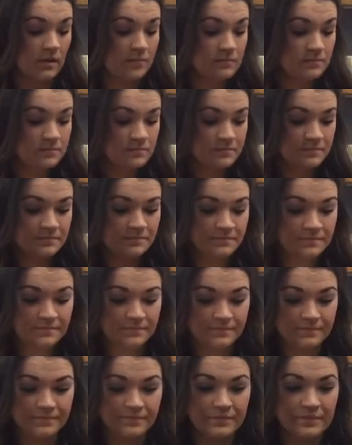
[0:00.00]

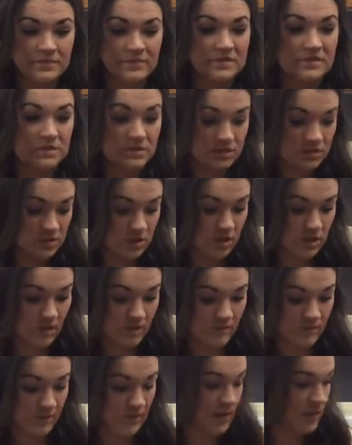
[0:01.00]
To start
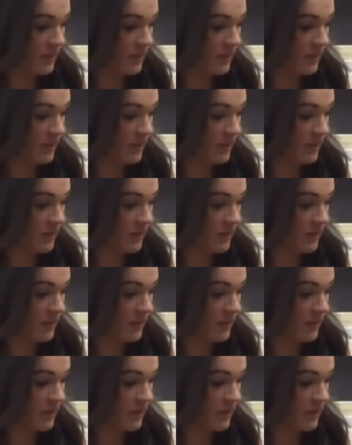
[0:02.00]
off my